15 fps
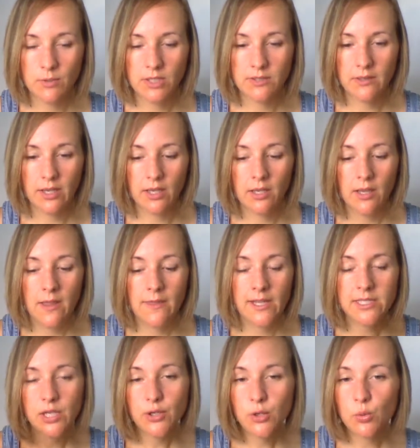But it's like,
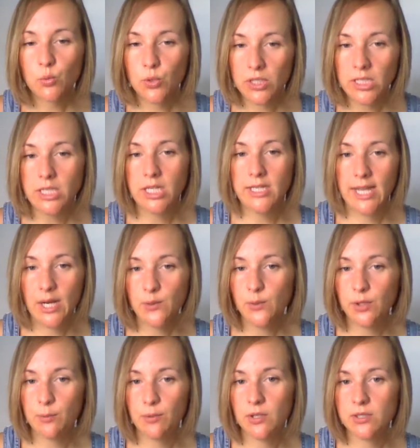that's how you really connect
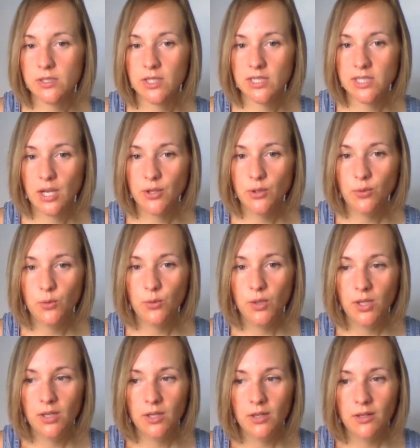with the person. That's how you,
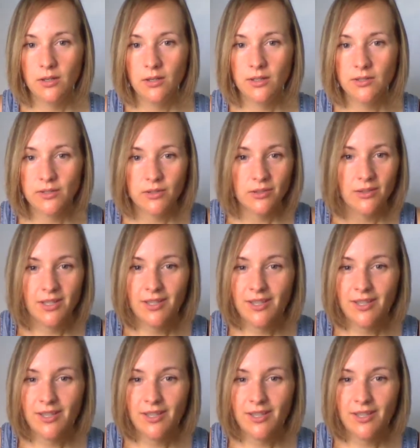because